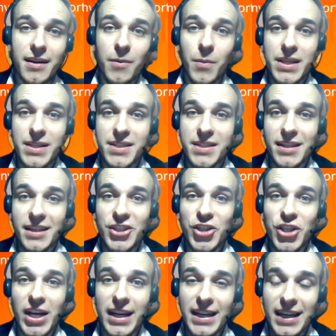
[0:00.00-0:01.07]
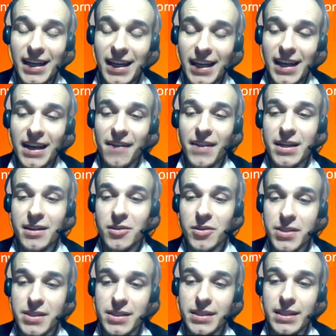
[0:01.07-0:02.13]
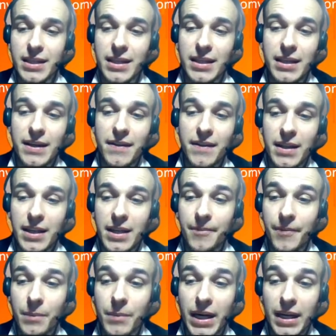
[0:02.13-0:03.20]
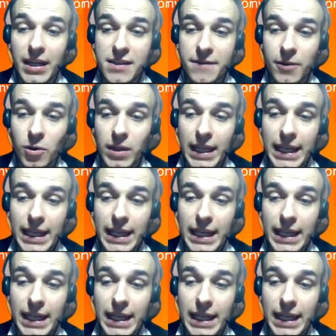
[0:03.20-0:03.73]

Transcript: with China that caused the markets fall.